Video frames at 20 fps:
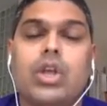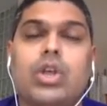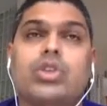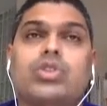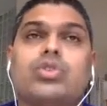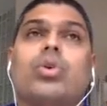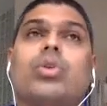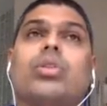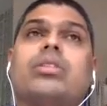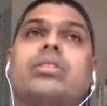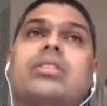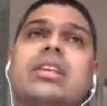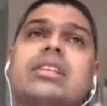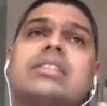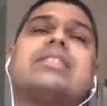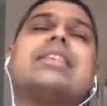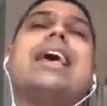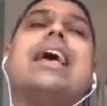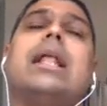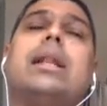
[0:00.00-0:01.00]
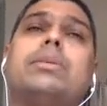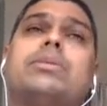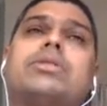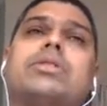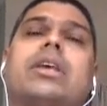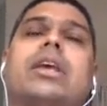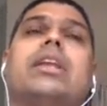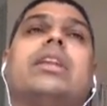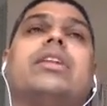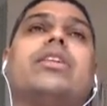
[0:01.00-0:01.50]
So this
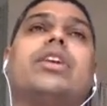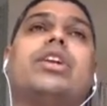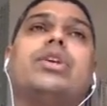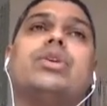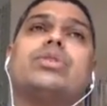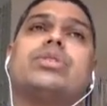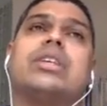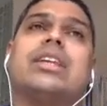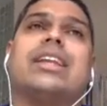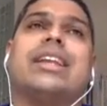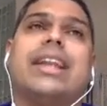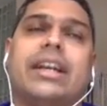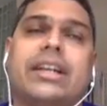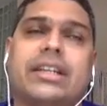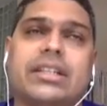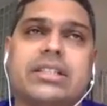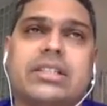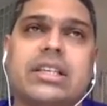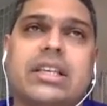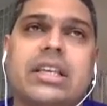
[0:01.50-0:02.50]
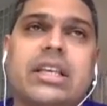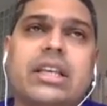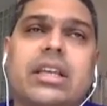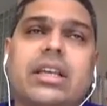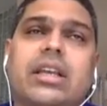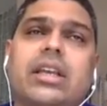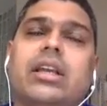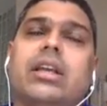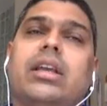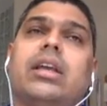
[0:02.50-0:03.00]
helps in reducing latency
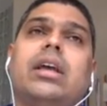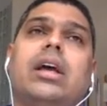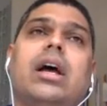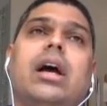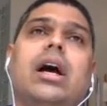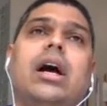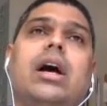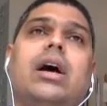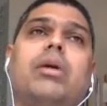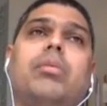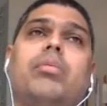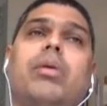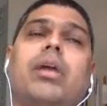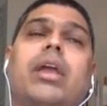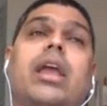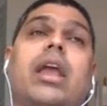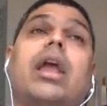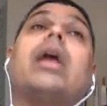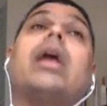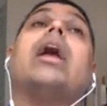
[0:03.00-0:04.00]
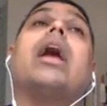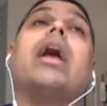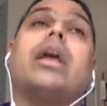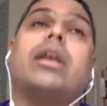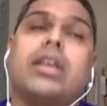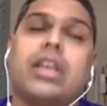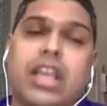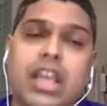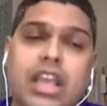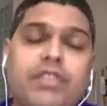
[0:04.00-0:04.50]
uh,
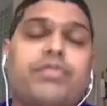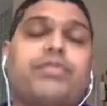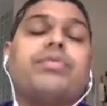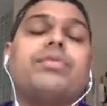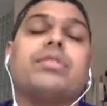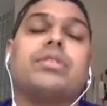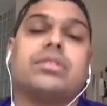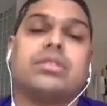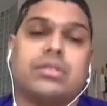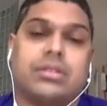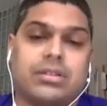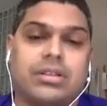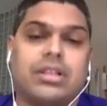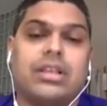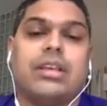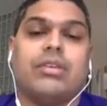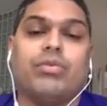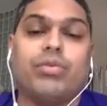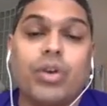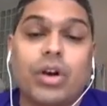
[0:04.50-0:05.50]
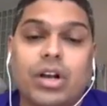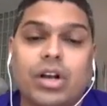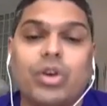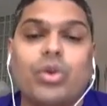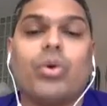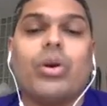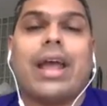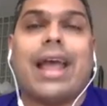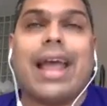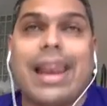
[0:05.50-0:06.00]
if the
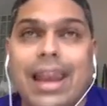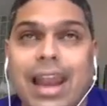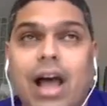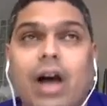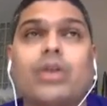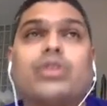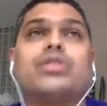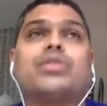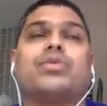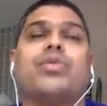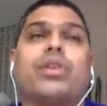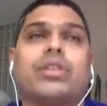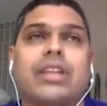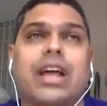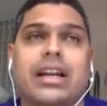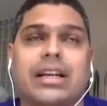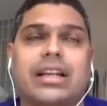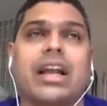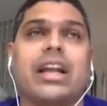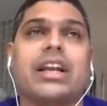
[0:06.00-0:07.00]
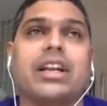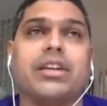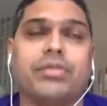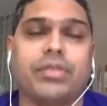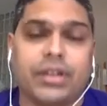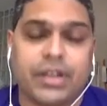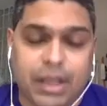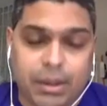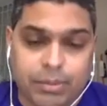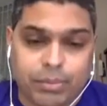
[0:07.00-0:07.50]
workload allows for that kind of
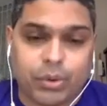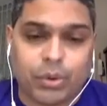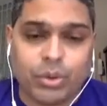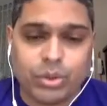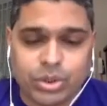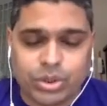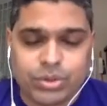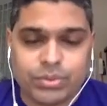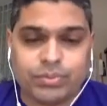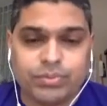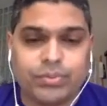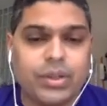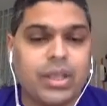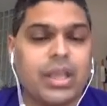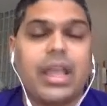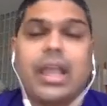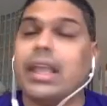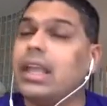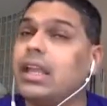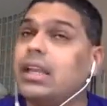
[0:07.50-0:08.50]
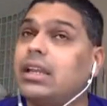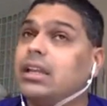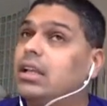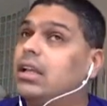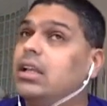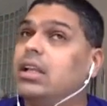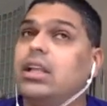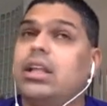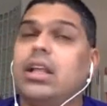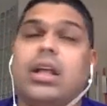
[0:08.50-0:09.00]
an approach. Again,
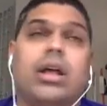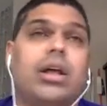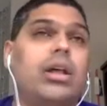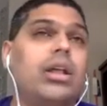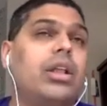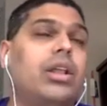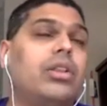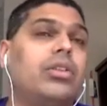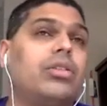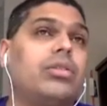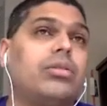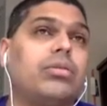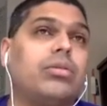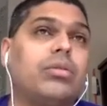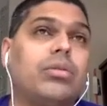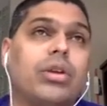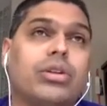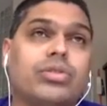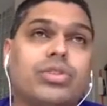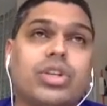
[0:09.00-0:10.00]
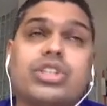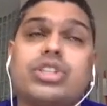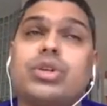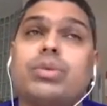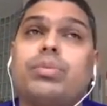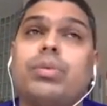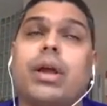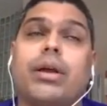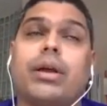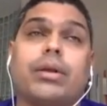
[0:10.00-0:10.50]

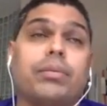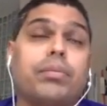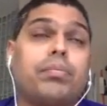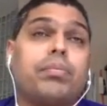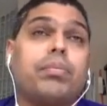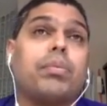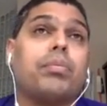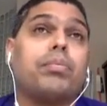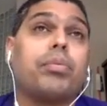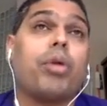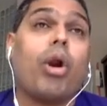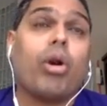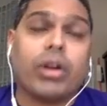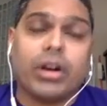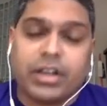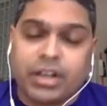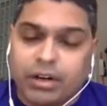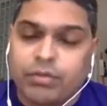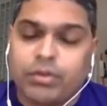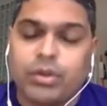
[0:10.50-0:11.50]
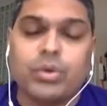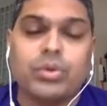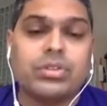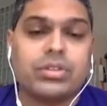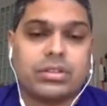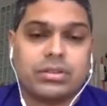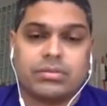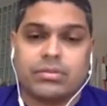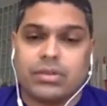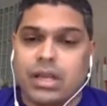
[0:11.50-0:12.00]
distrib- uh, product
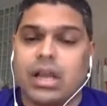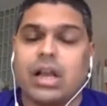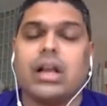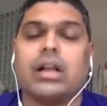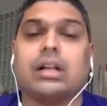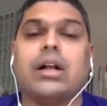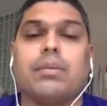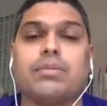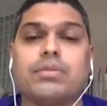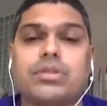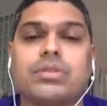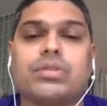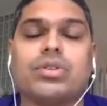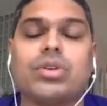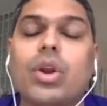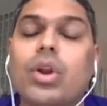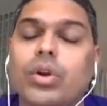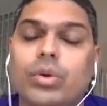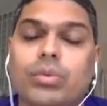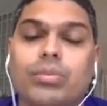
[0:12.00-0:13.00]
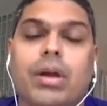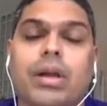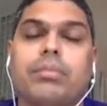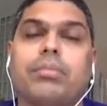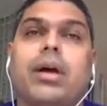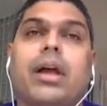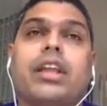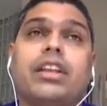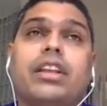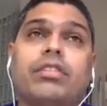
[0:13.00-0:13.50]
reviews comes to, to my
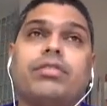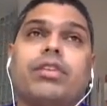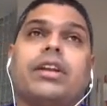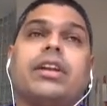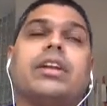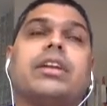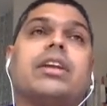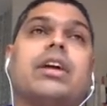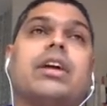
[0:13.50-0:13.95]
mind when it